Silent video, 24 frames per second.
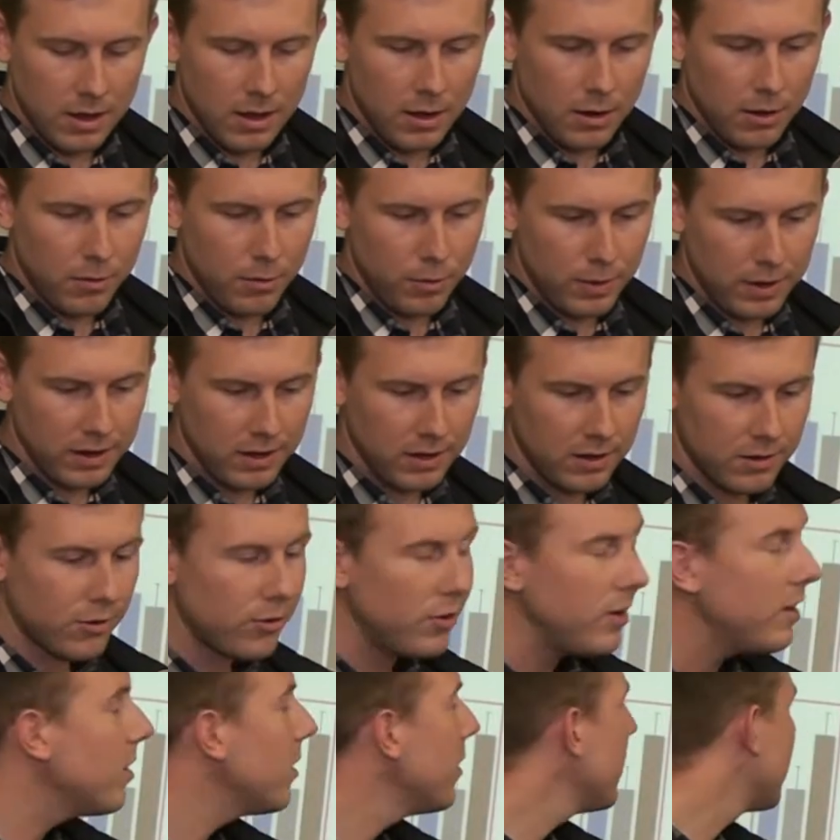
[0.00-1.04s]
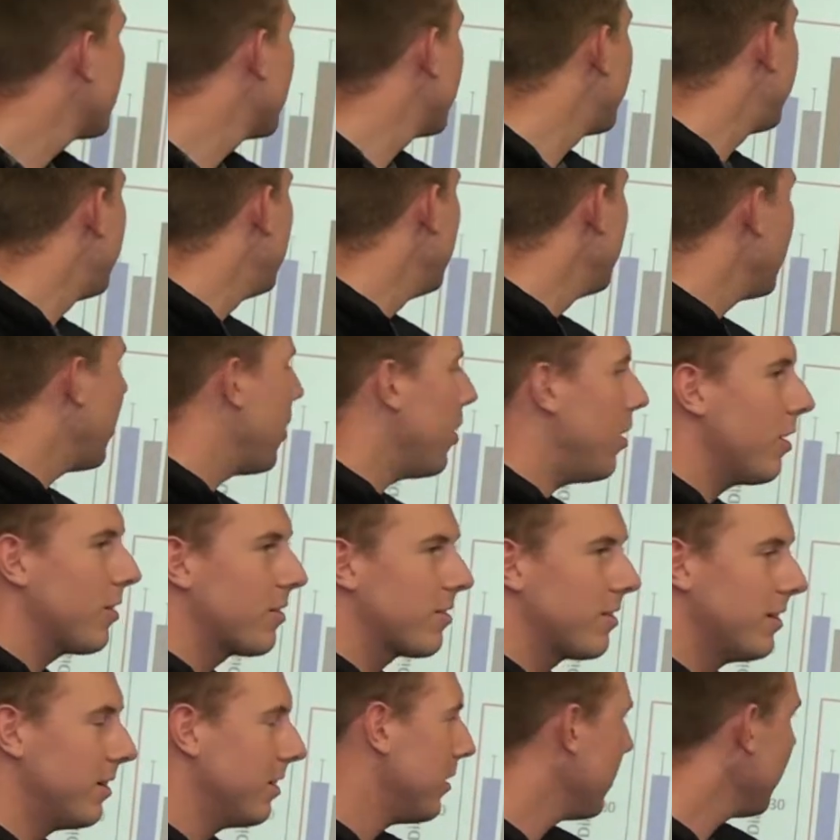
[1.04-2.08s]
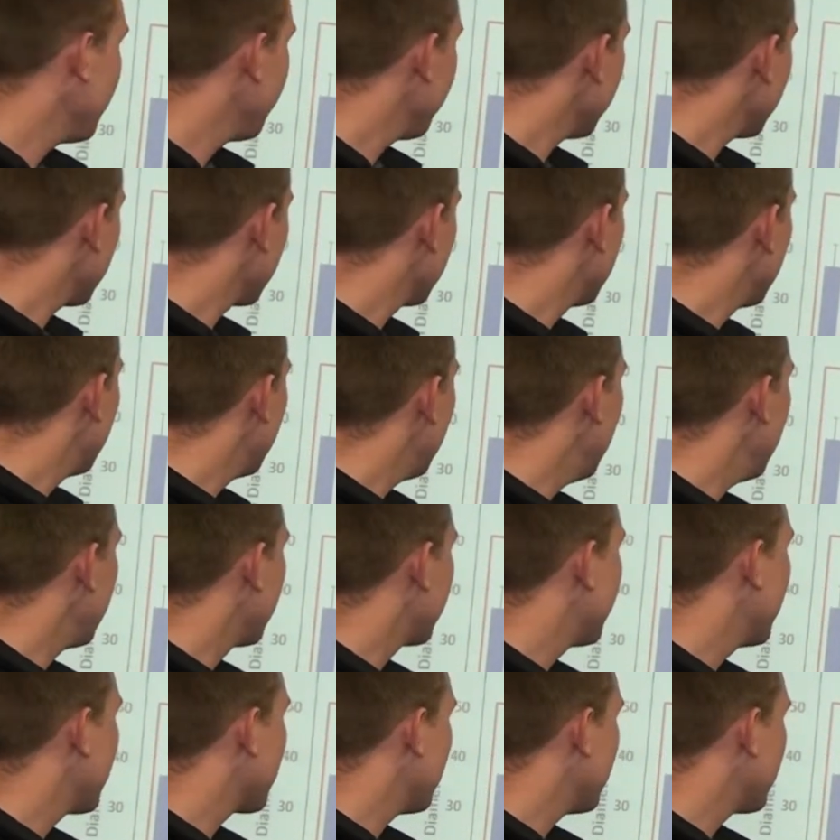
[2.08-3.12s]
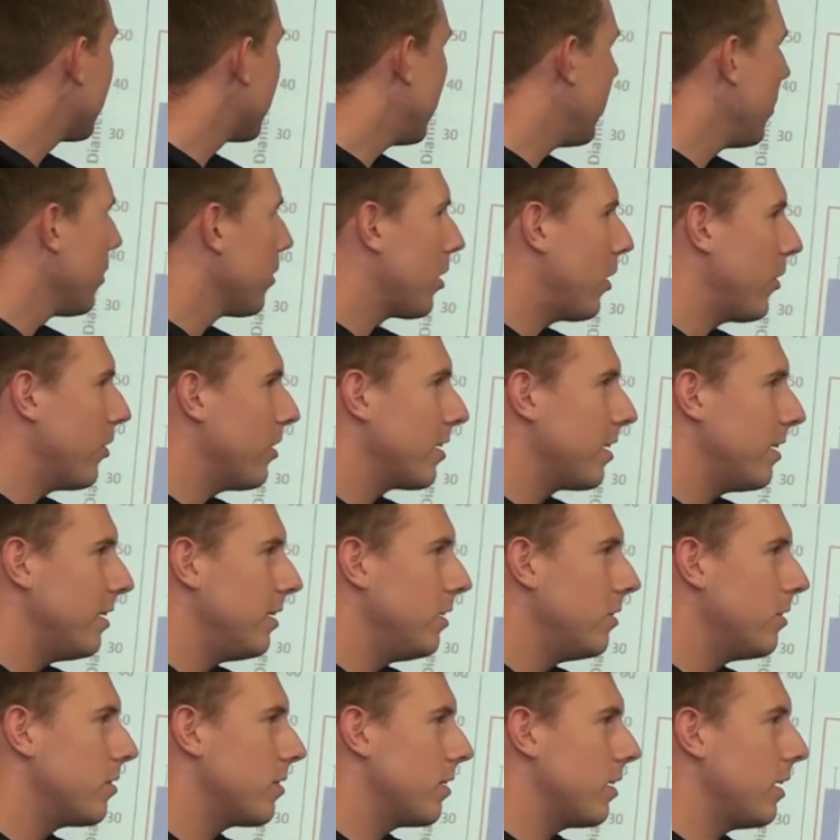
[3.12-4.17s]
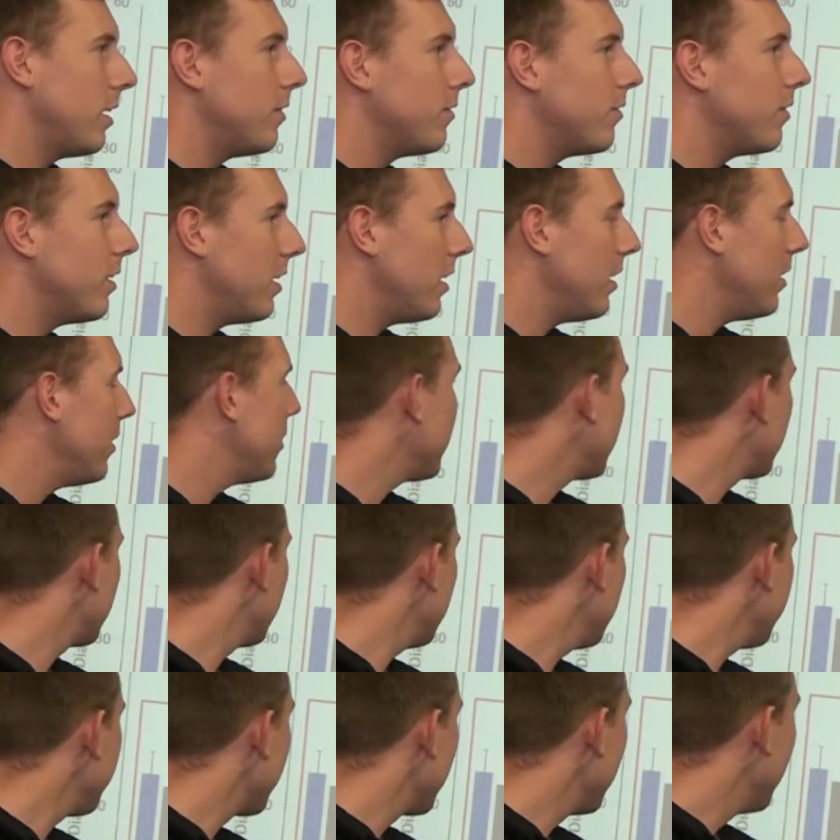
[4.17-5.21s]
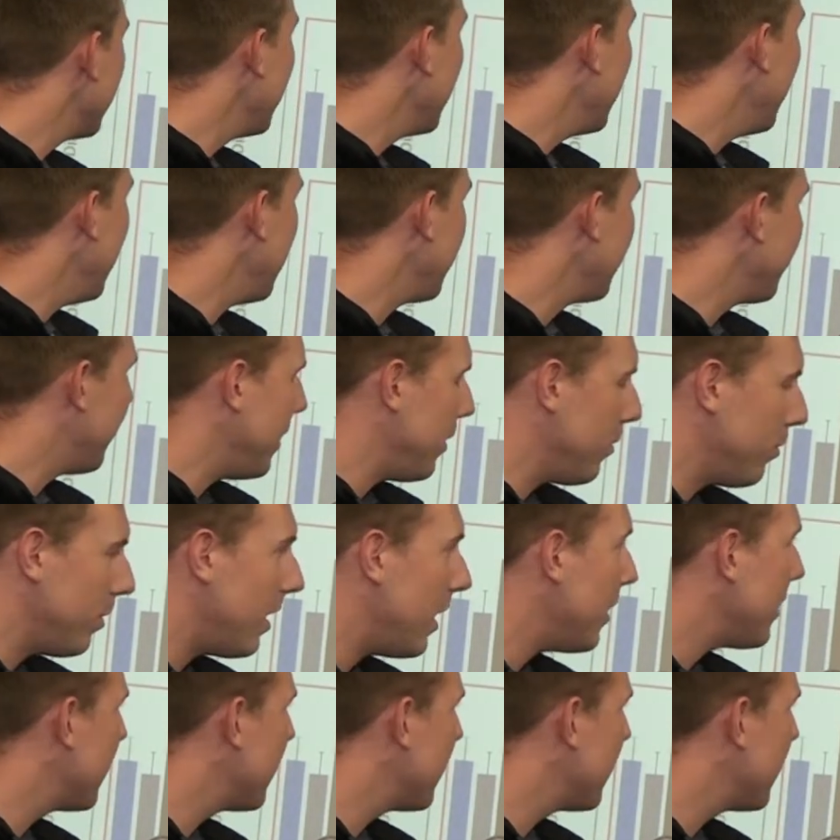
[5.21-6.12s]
We treated it with fluorohexanol as the control currently used in the industry, and then we had